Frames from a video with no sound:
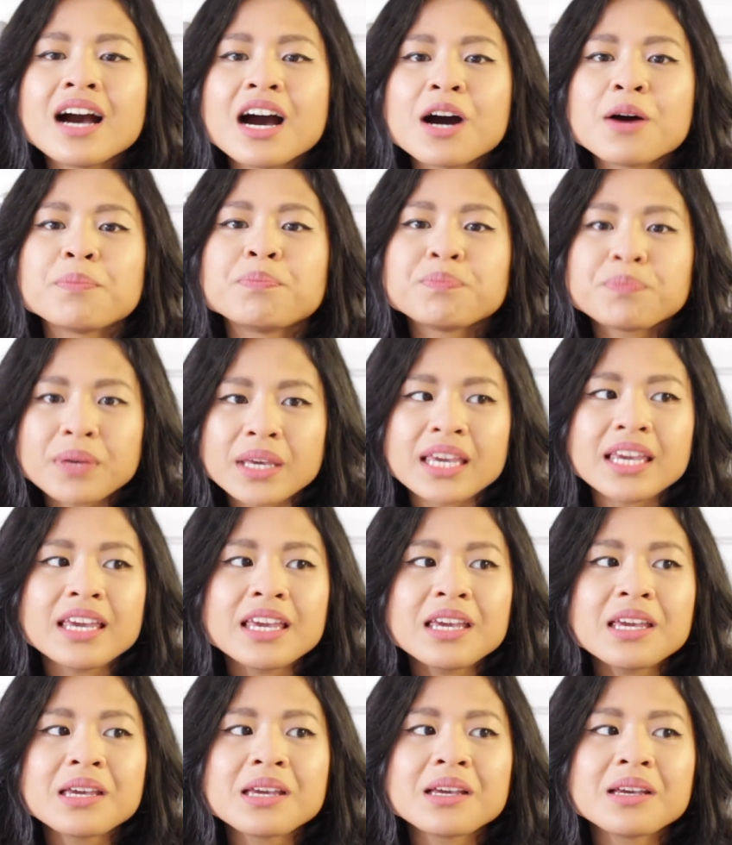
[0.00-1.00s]

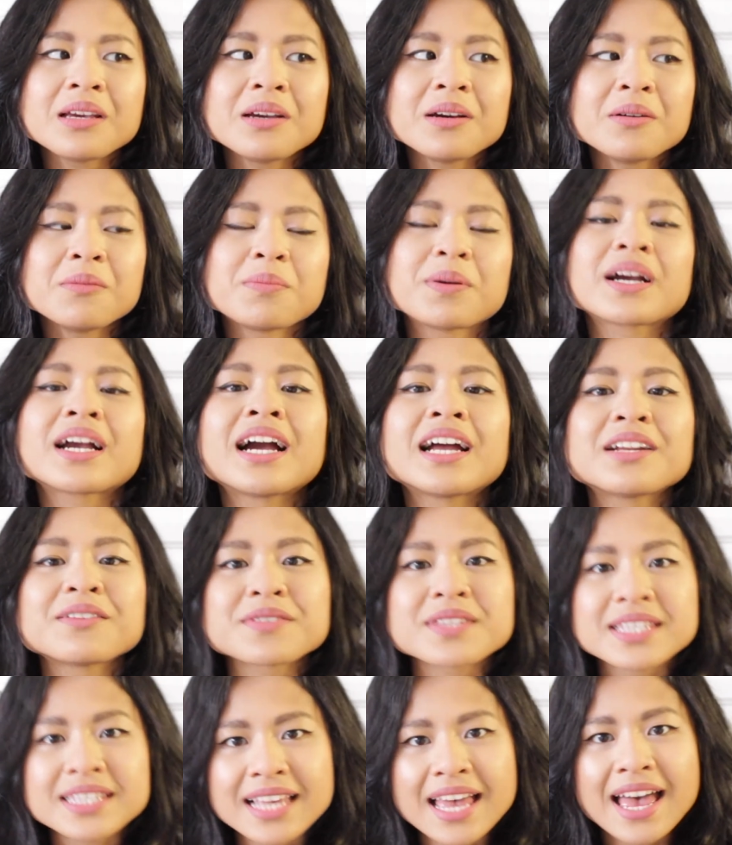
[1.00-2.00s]
upbeat, but kind of
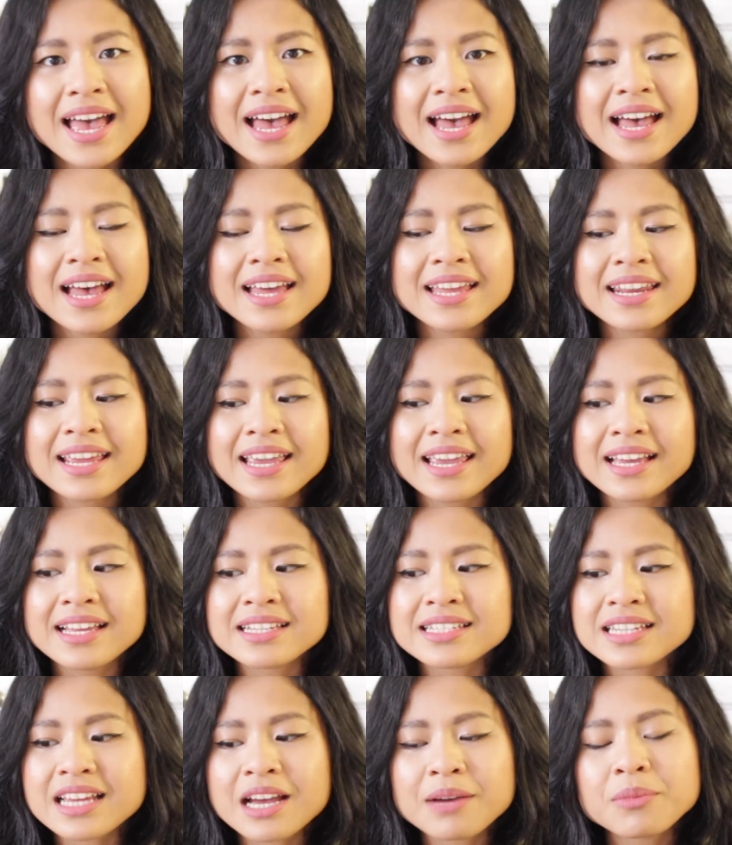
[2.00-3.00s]
sad,
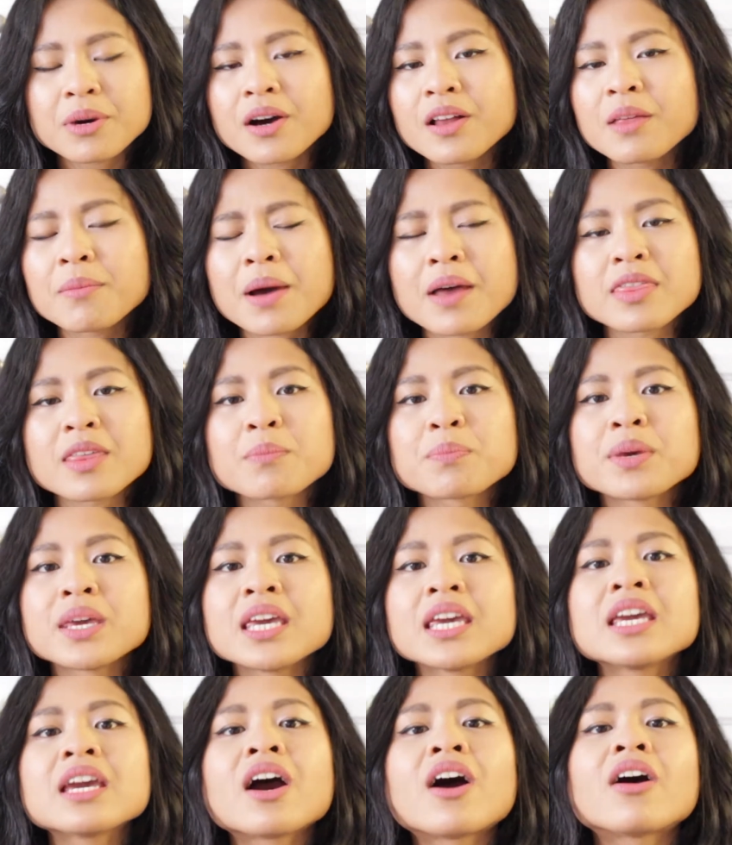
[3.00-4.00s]
and I'm all about the
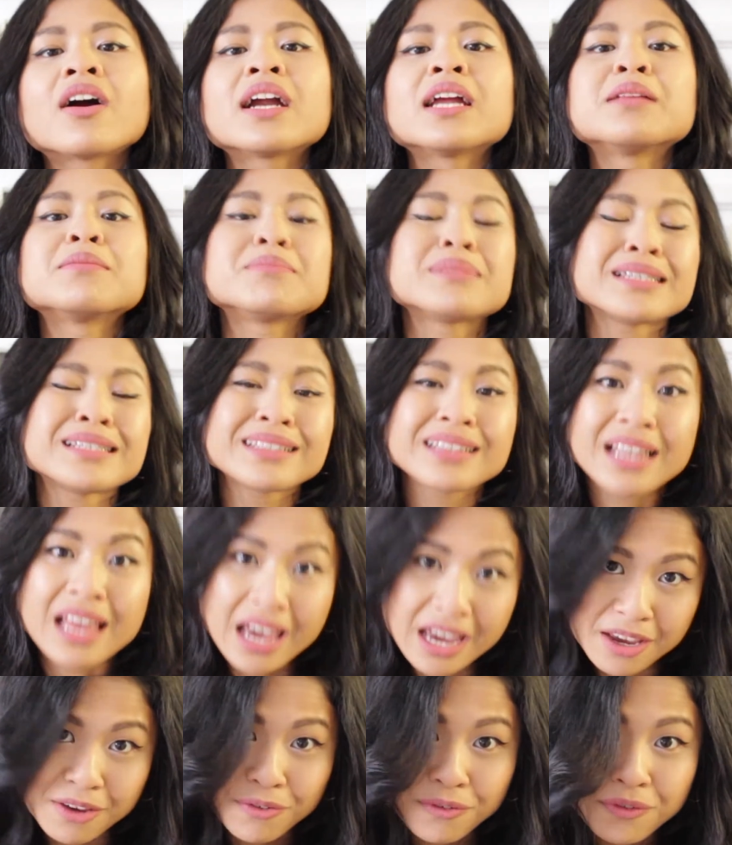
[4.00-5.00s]
PRB
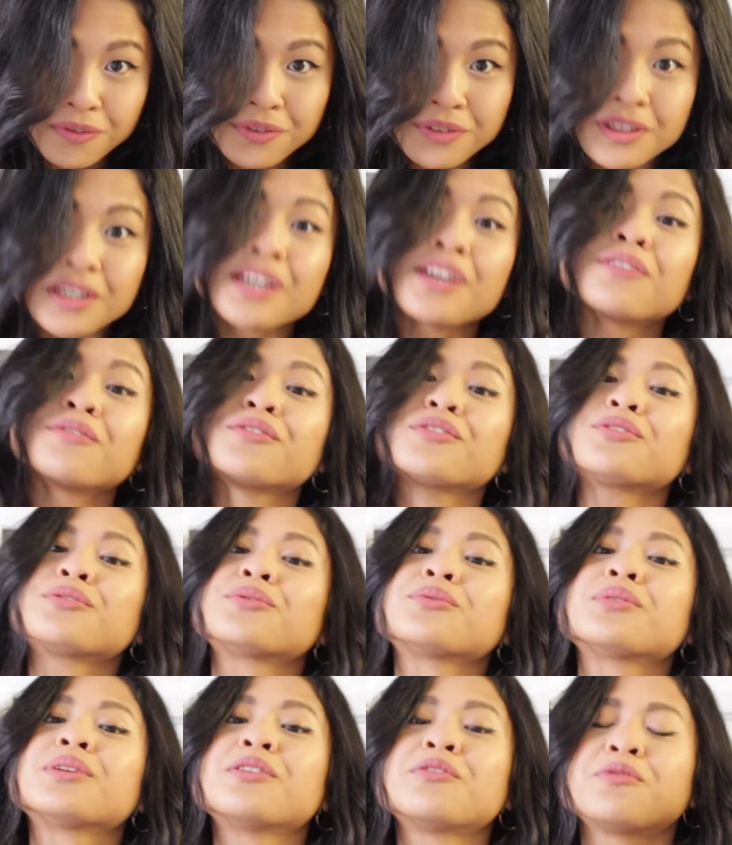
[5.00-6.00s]
life.
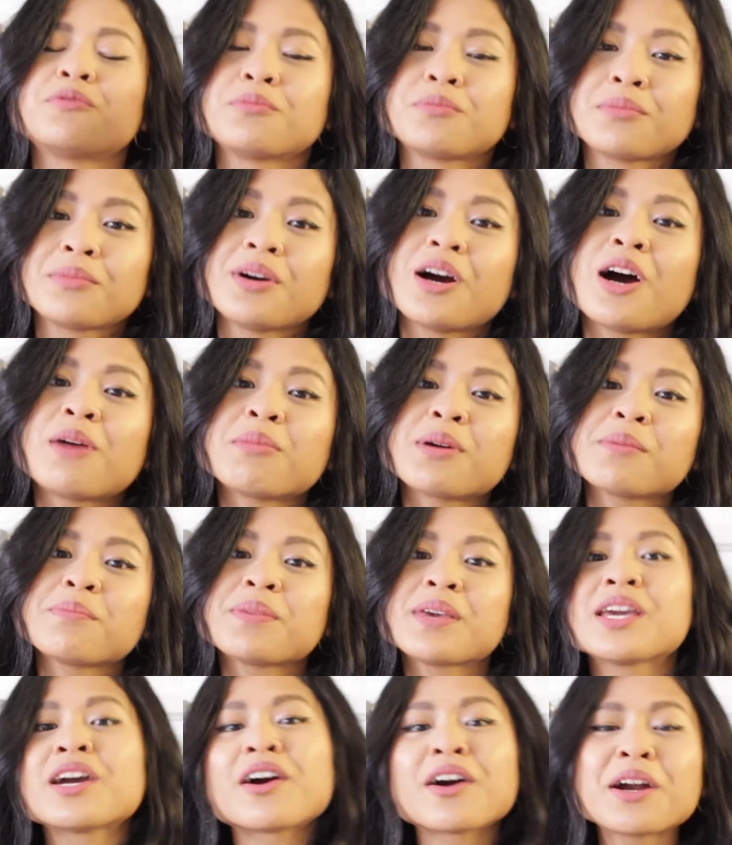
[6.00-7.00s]
If all my
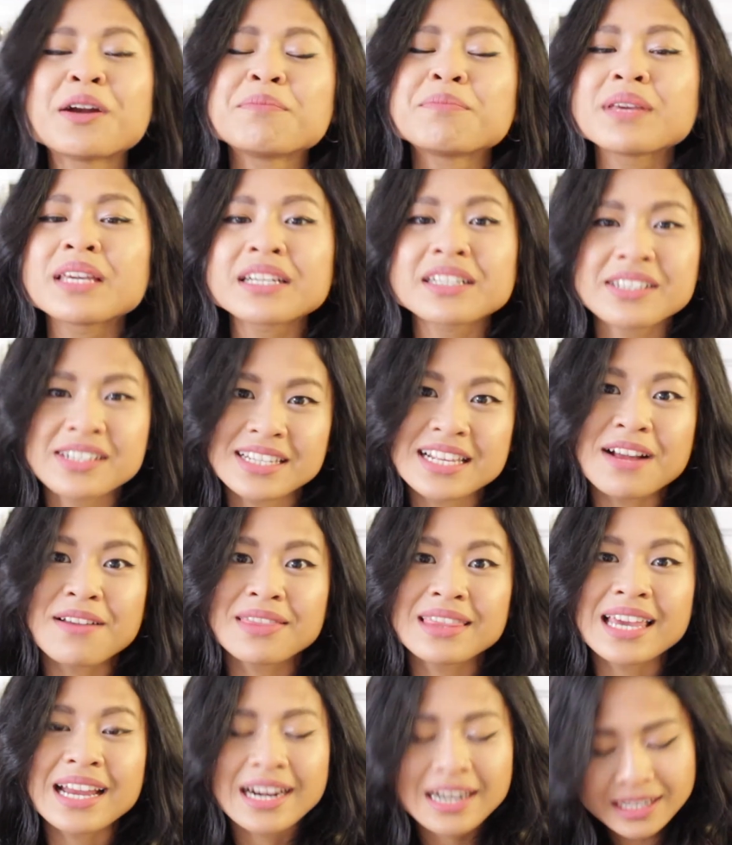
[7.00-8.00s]
PRBers
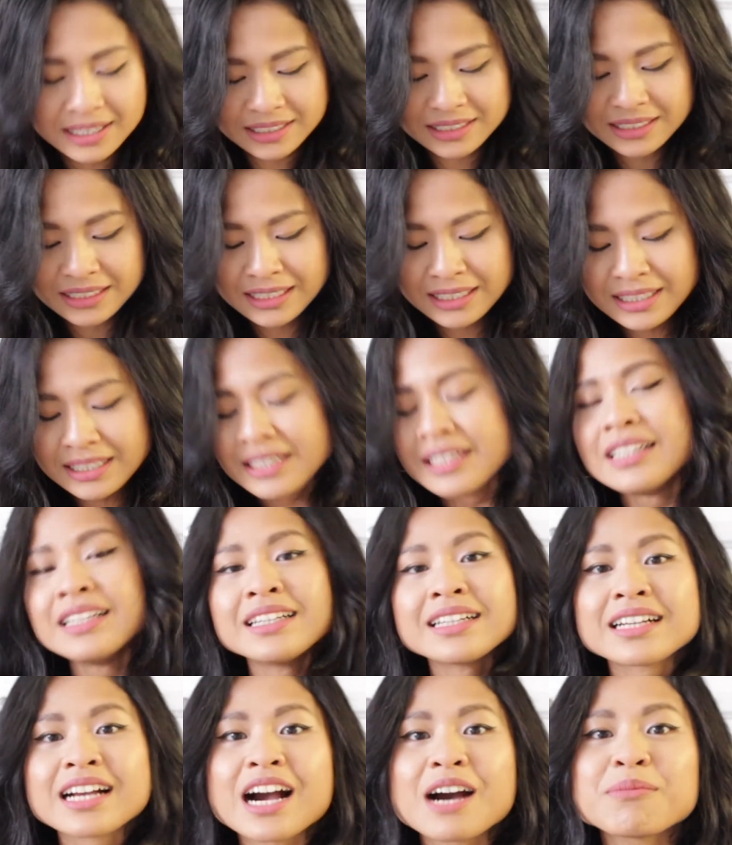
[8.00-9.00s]
out there,
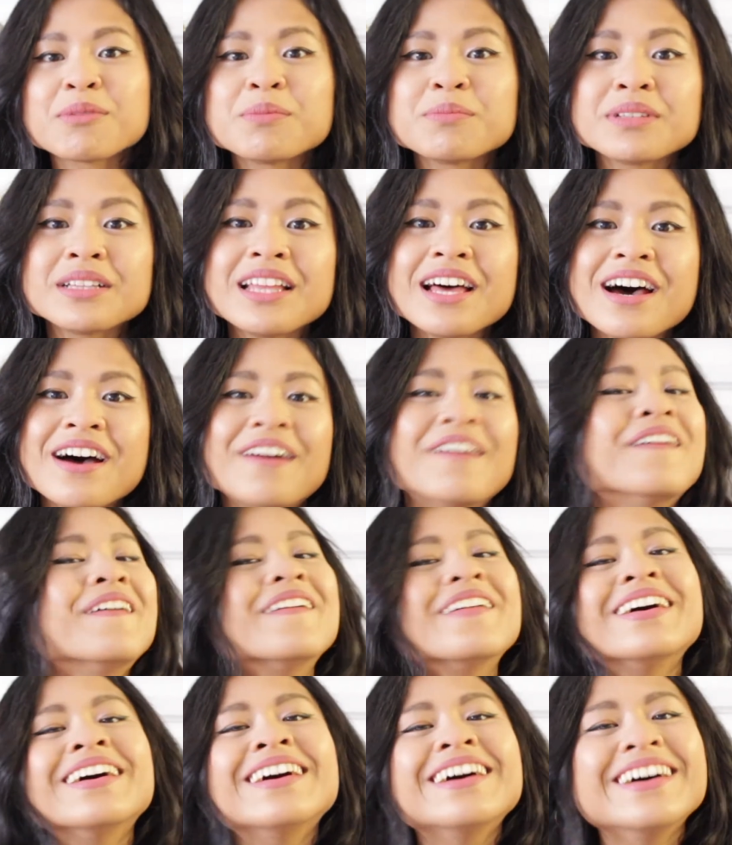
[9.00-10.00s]
comment
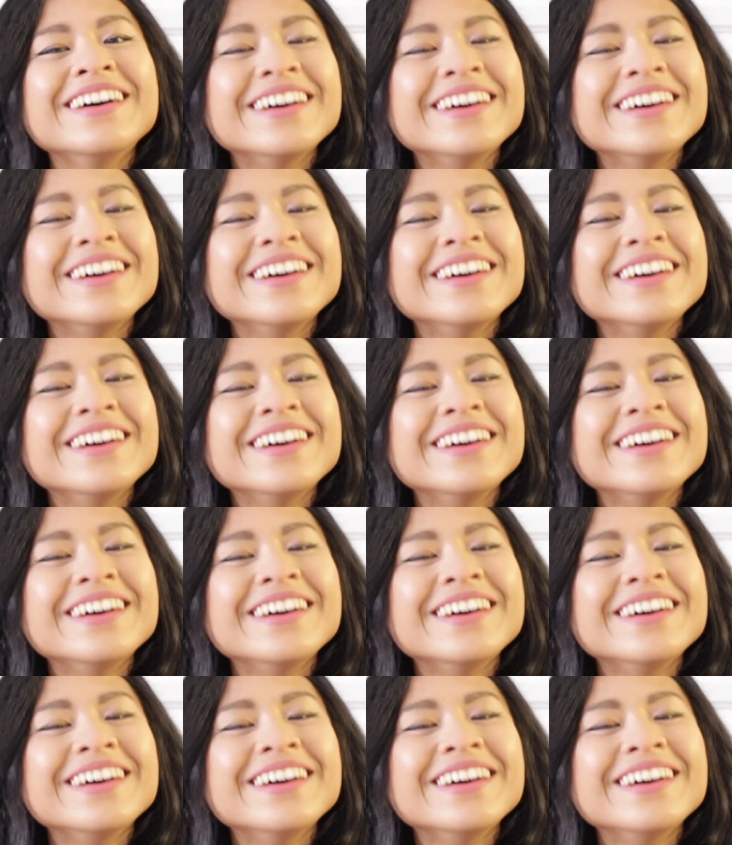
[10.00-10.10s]
below.